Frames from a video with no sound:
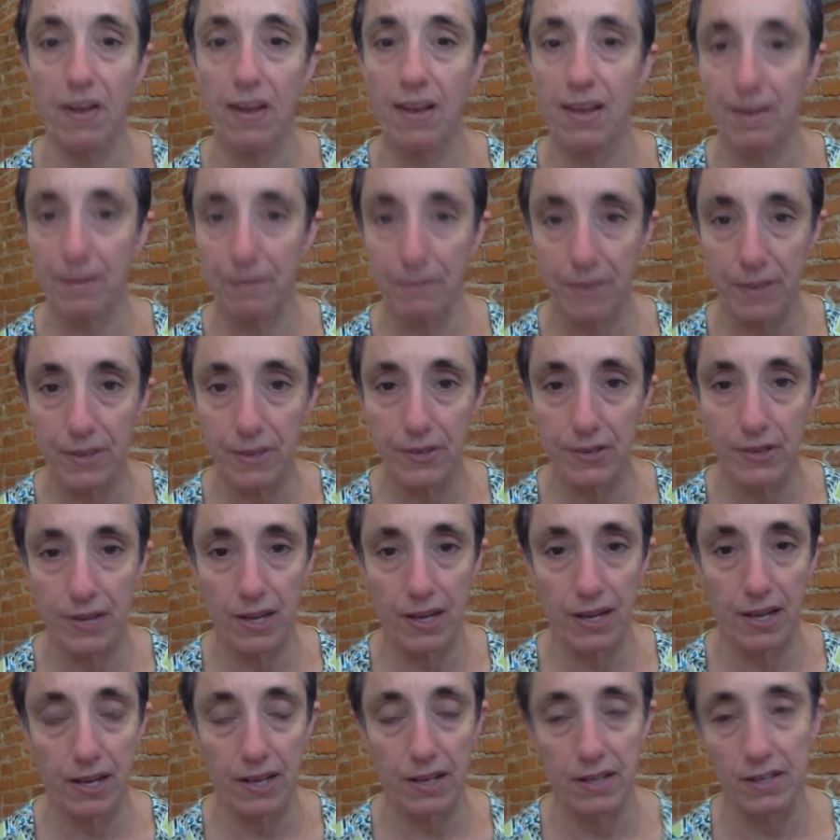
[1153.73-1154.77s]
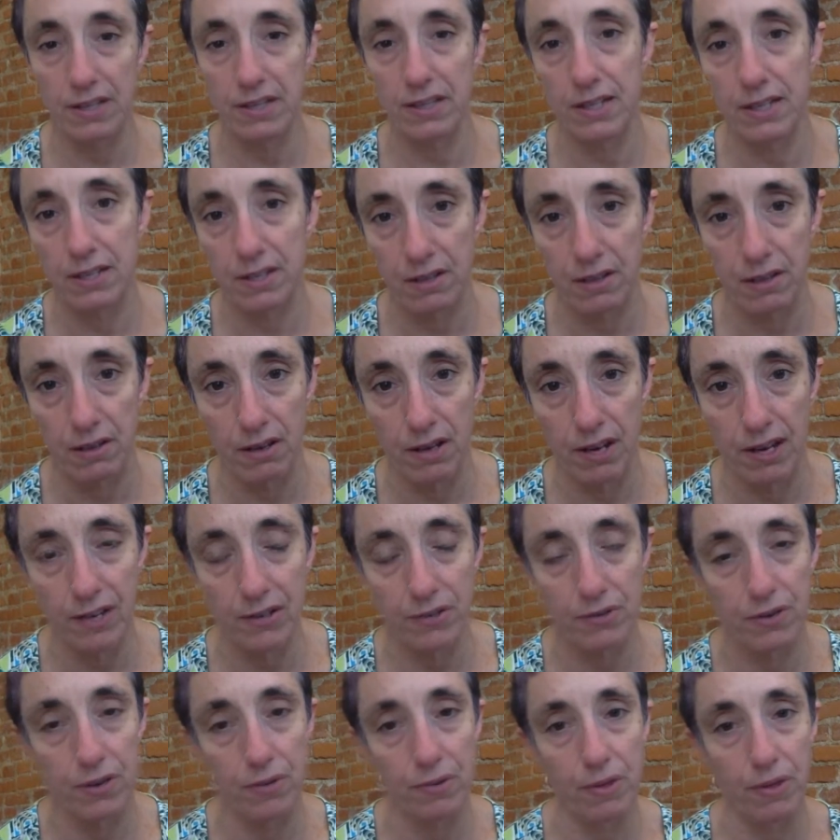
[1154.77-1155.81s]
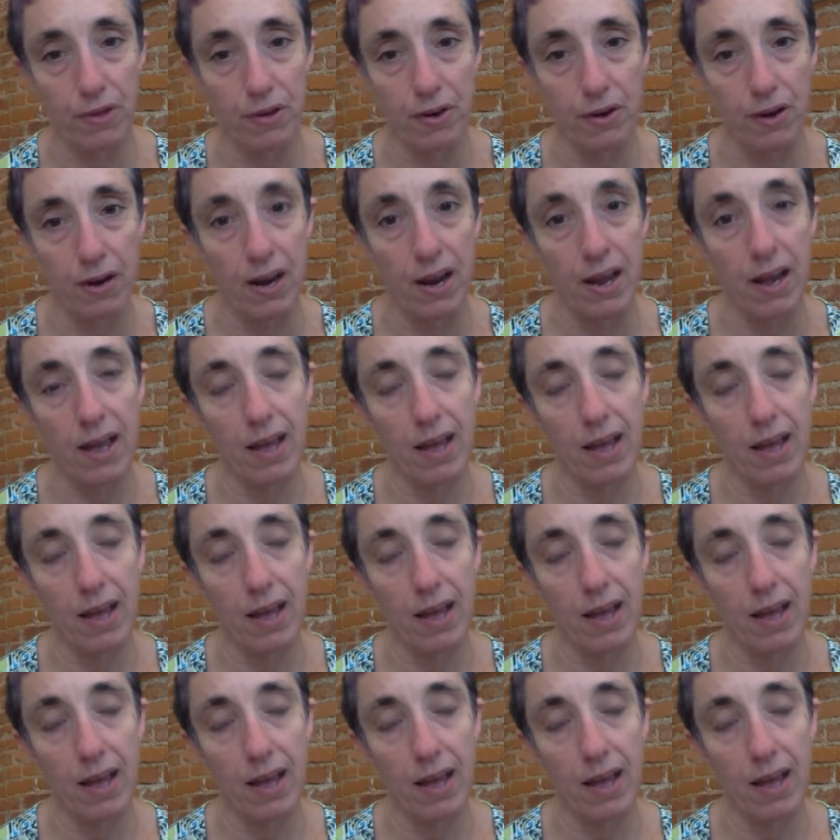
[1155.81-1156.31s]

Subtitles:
He feels like he is because he has a long history with her,